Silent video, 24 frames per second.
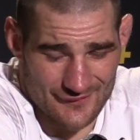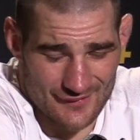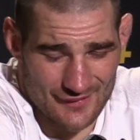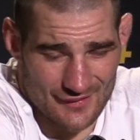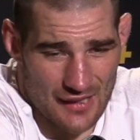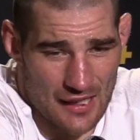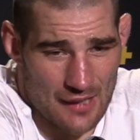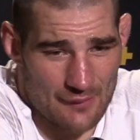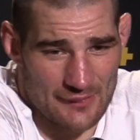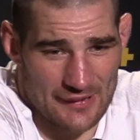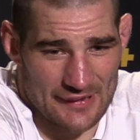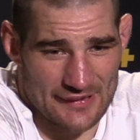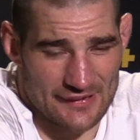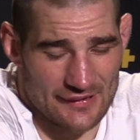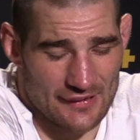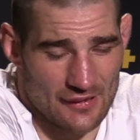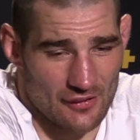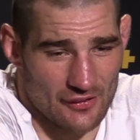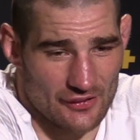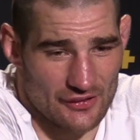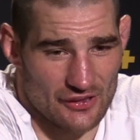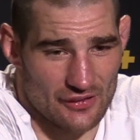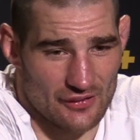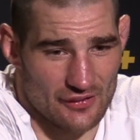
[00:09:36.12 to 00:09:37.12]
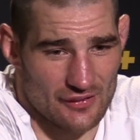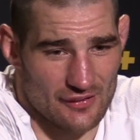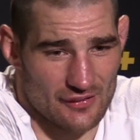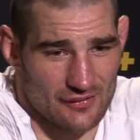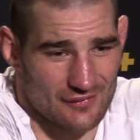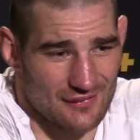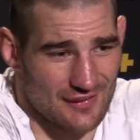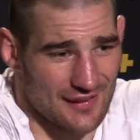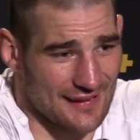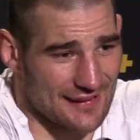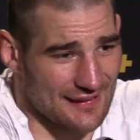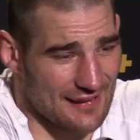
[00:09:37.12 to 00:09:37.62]
I mean, you know, you,
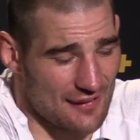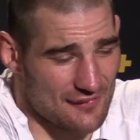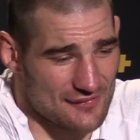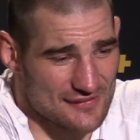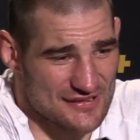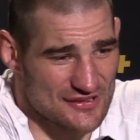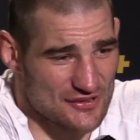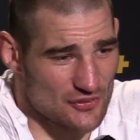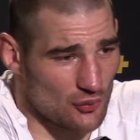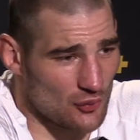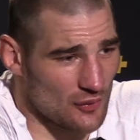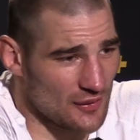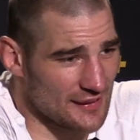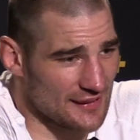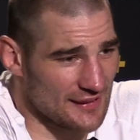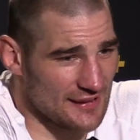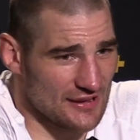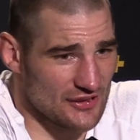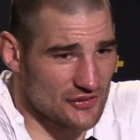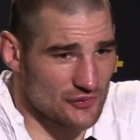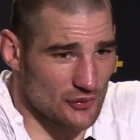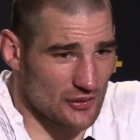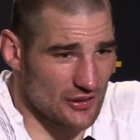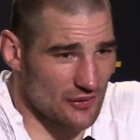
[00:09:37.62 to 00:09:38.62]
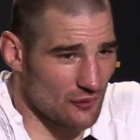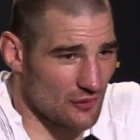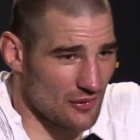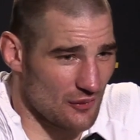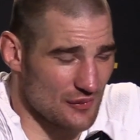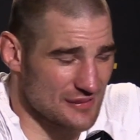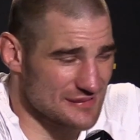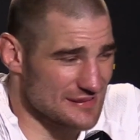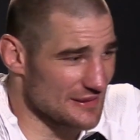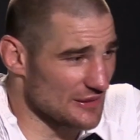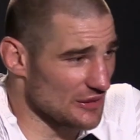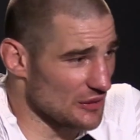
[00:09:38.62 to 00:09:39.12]
are like I was 20, 21,
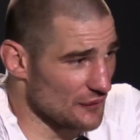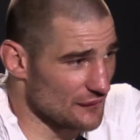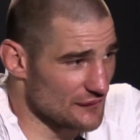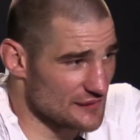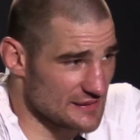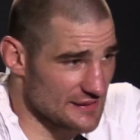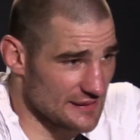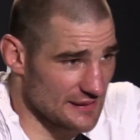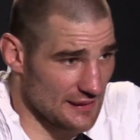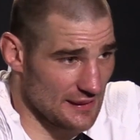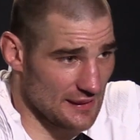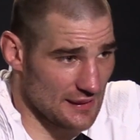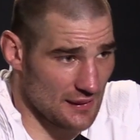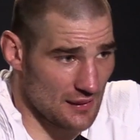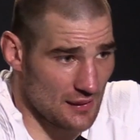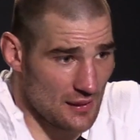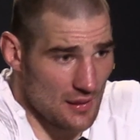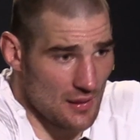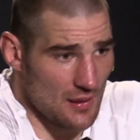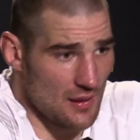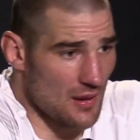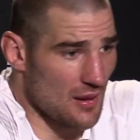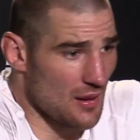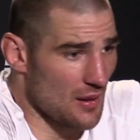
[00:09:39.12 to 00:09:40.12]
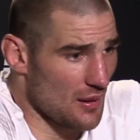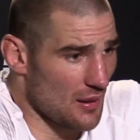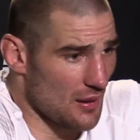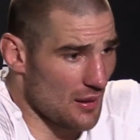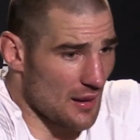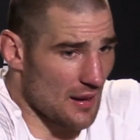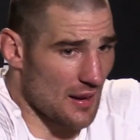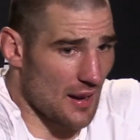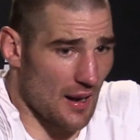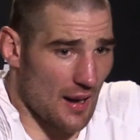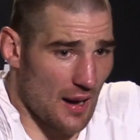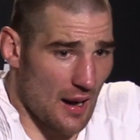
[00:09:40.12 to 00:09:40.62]
wasn't in the UFC.
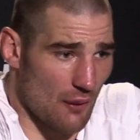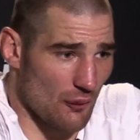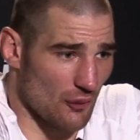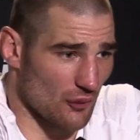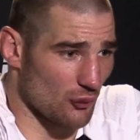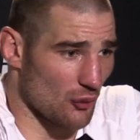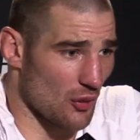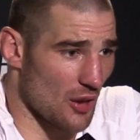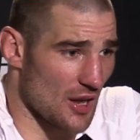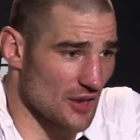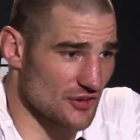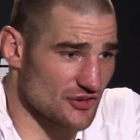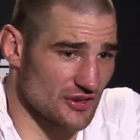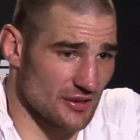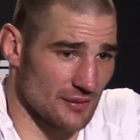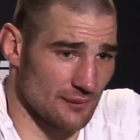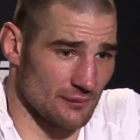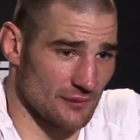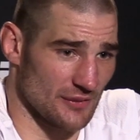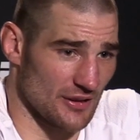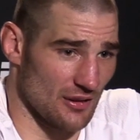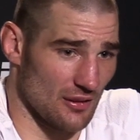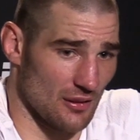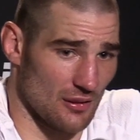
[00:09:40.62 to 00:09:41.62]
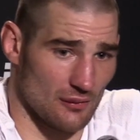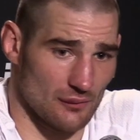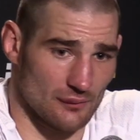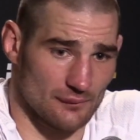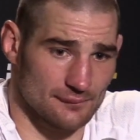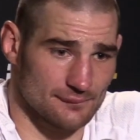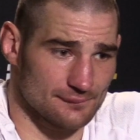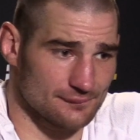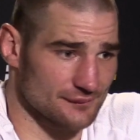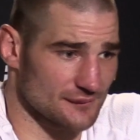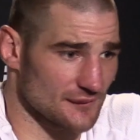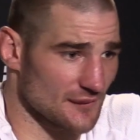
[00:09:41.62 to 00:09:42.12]
I, I would watch him, you know.
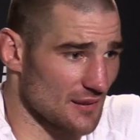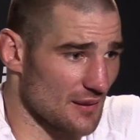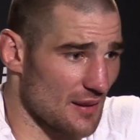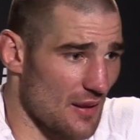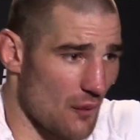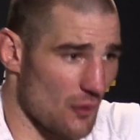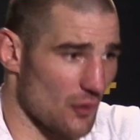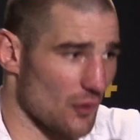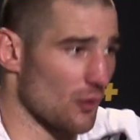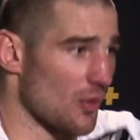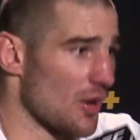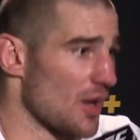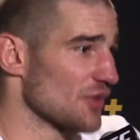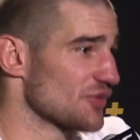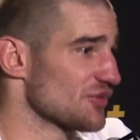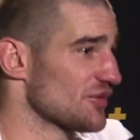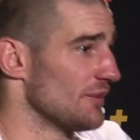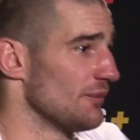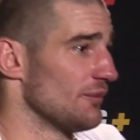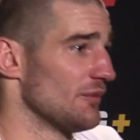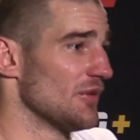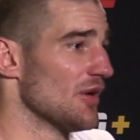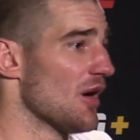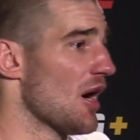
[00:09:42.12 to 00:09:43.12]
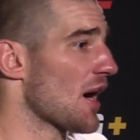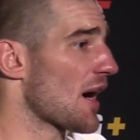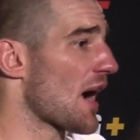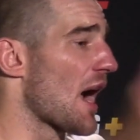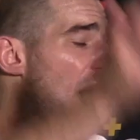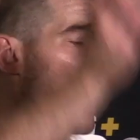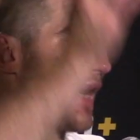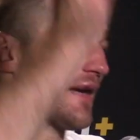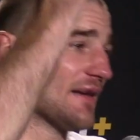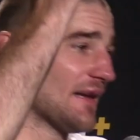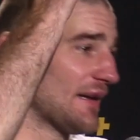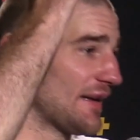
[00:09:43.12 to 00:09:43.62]
I would watch him knock
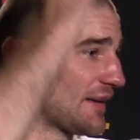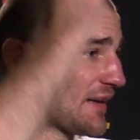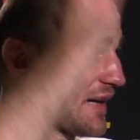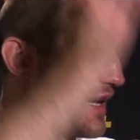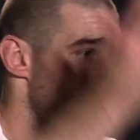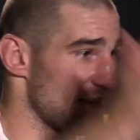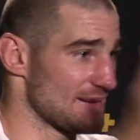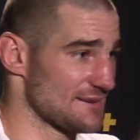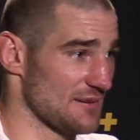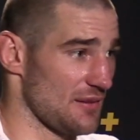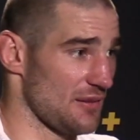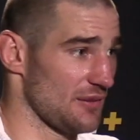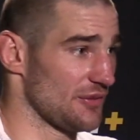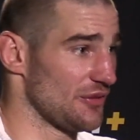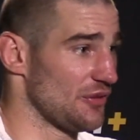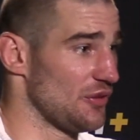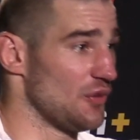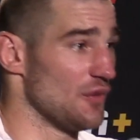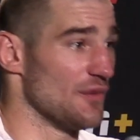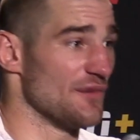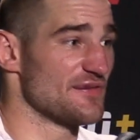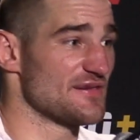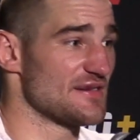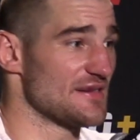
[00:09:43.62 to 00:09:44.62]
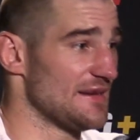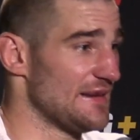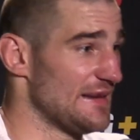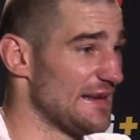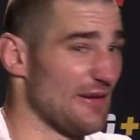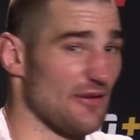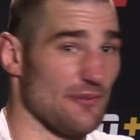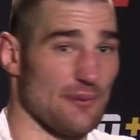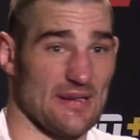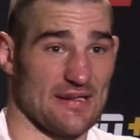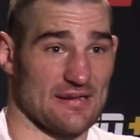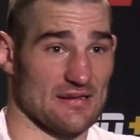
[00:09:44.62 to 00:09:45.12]
highlight guys on UFC.
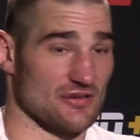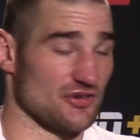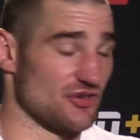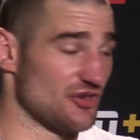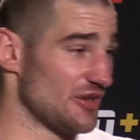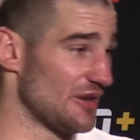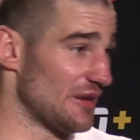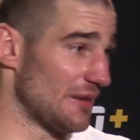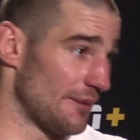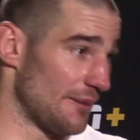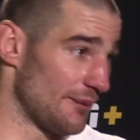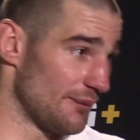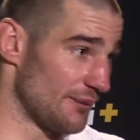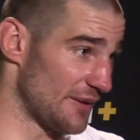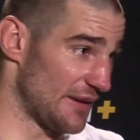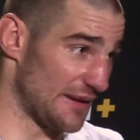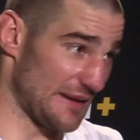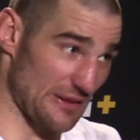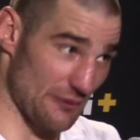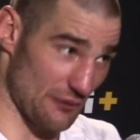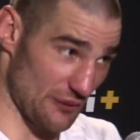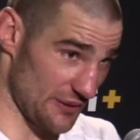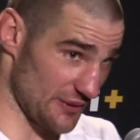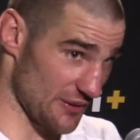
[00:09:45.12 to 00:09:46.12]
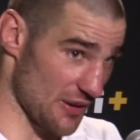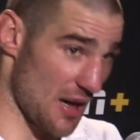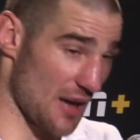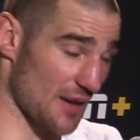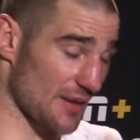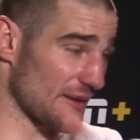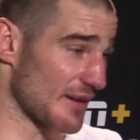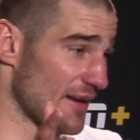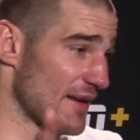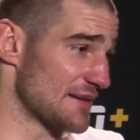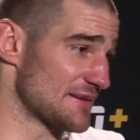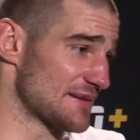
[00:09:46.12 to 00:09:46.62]
He'd be in the gym and he would knock
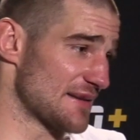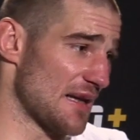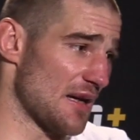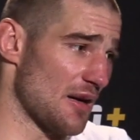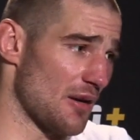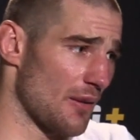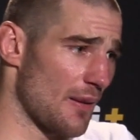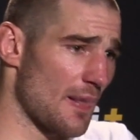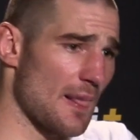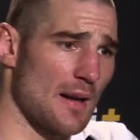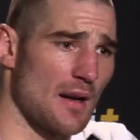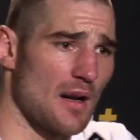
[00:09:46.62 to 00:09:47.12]
guys out.